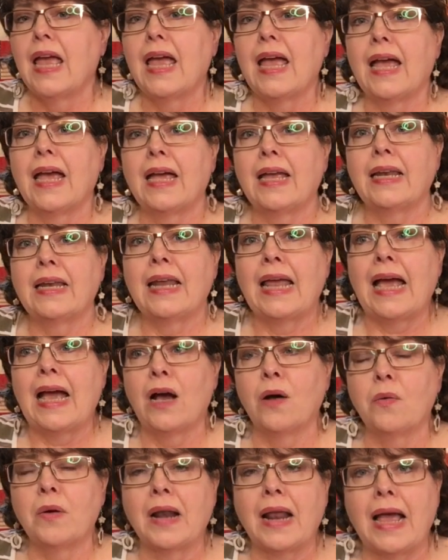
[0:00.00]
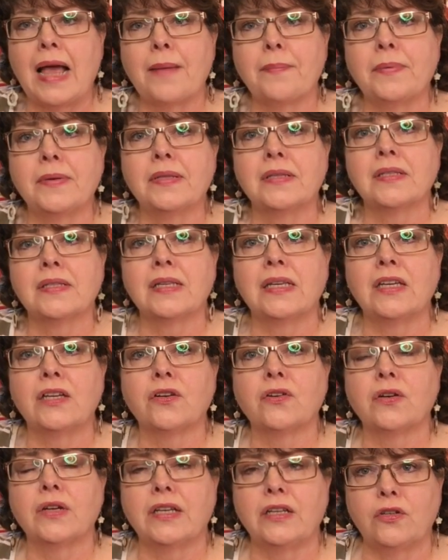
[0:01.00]
and how it happens
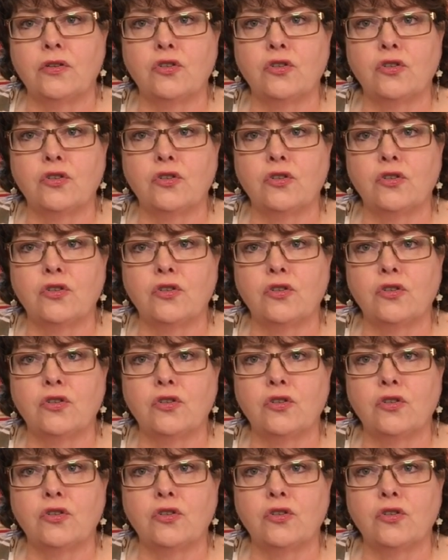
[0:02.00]
here in